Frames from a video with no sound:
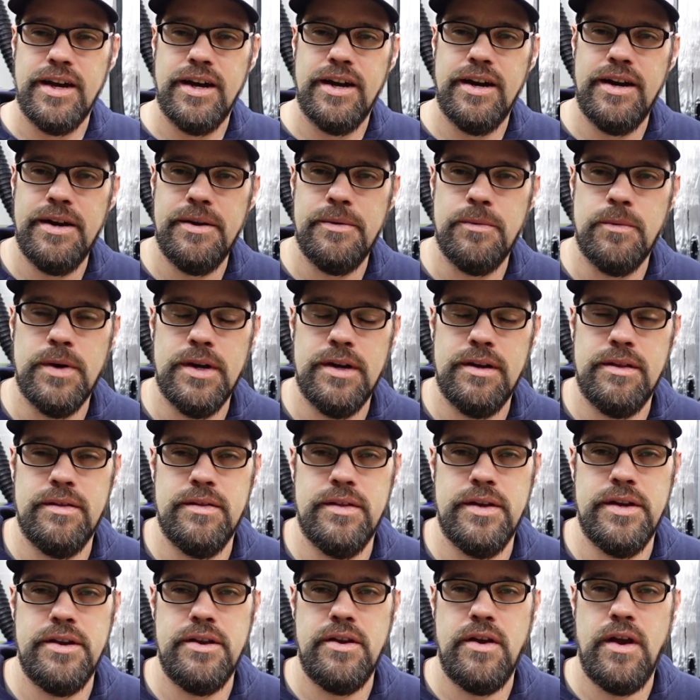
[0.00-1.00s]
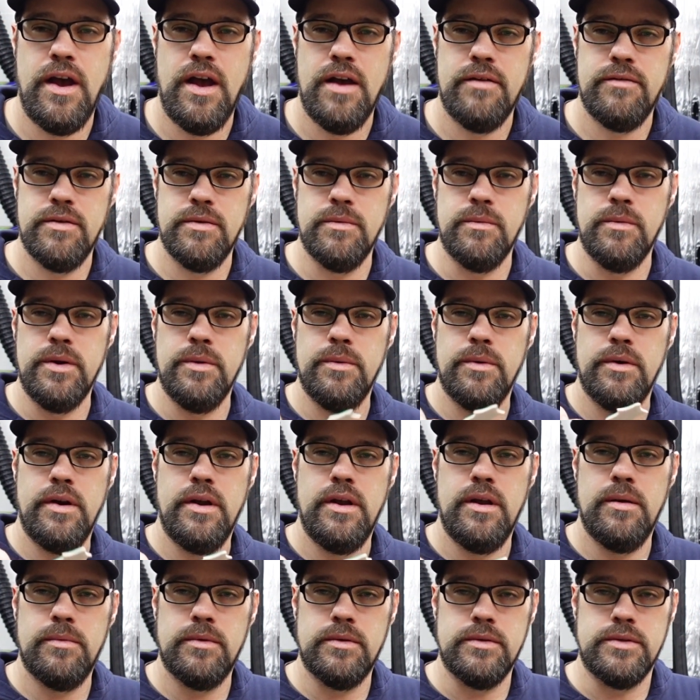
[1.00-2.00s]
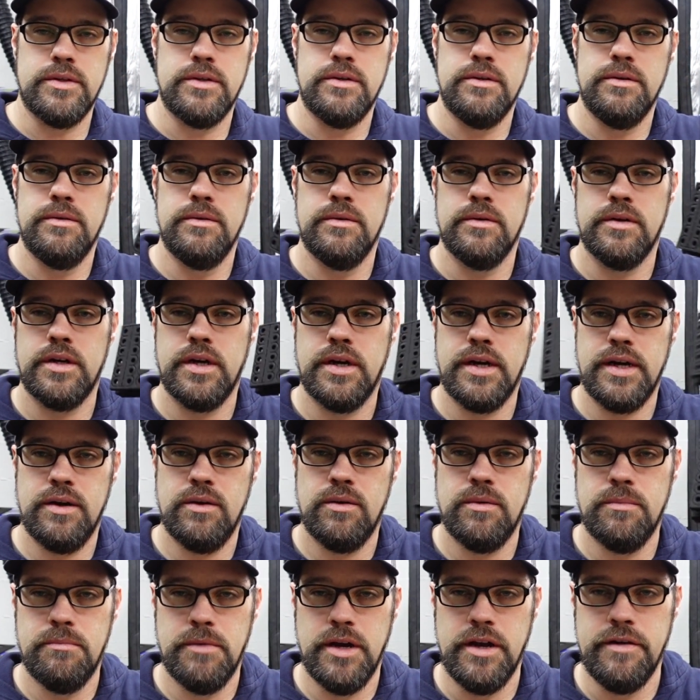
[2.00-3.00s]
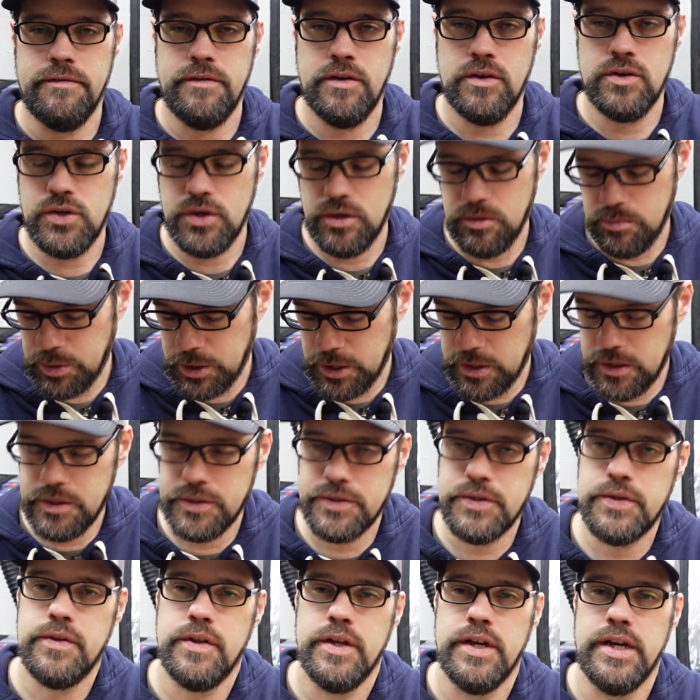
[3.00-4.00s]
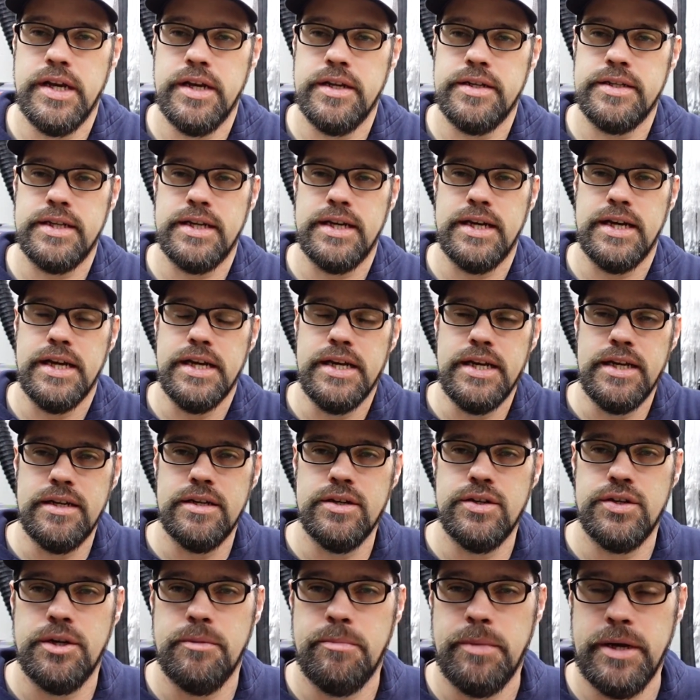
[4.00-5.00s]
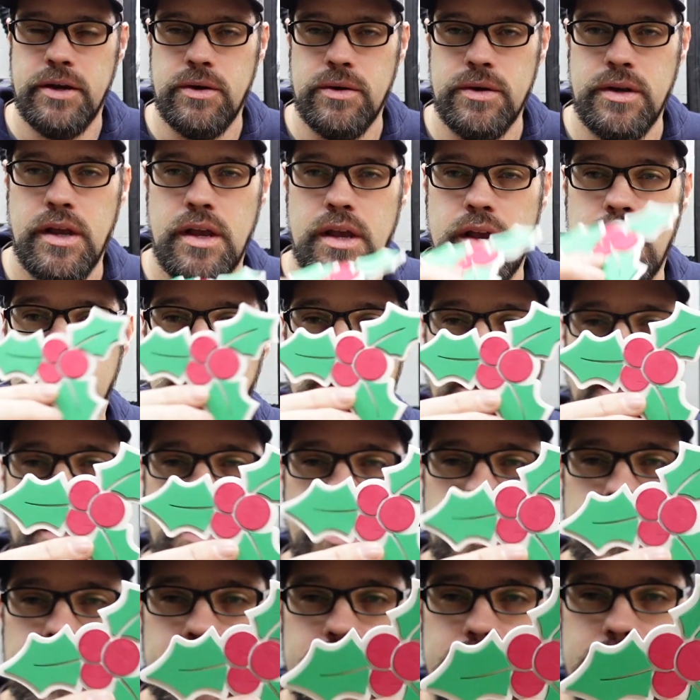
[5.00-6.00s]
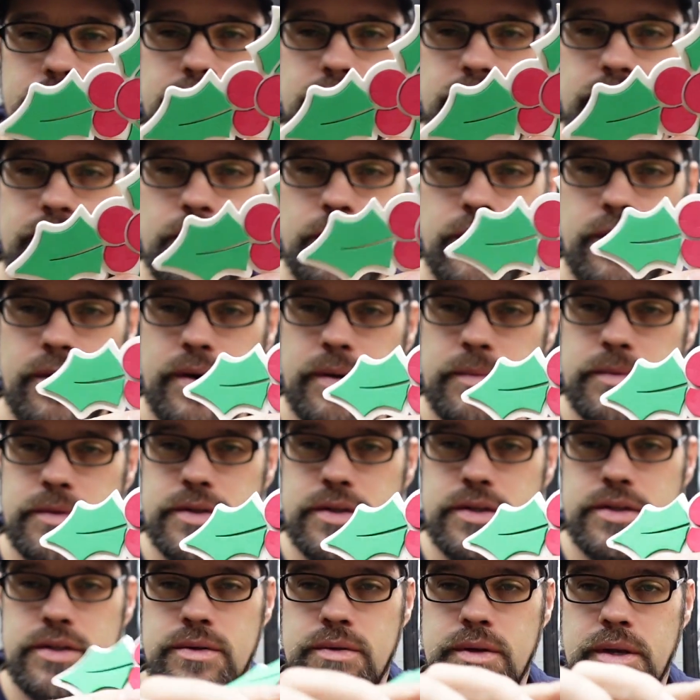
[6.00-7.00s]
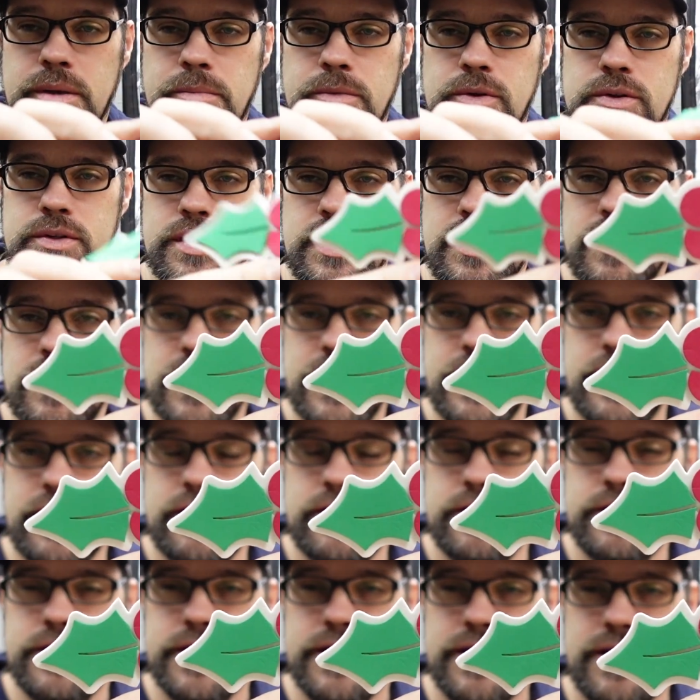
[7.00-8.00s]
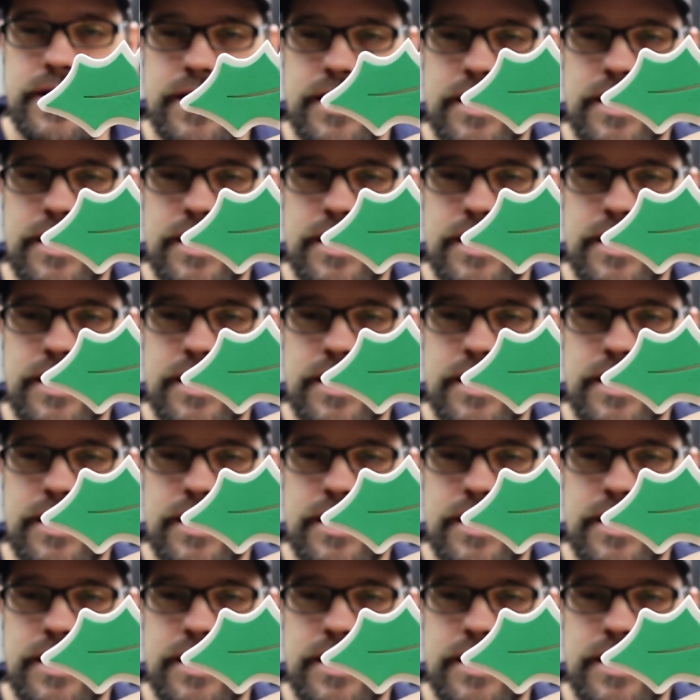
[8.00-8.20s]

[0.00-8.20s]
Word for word: All right, well, there you have it. We were able to cut out my functional parts that uh, I need to ship out, and uh, we were able to do a multi-layered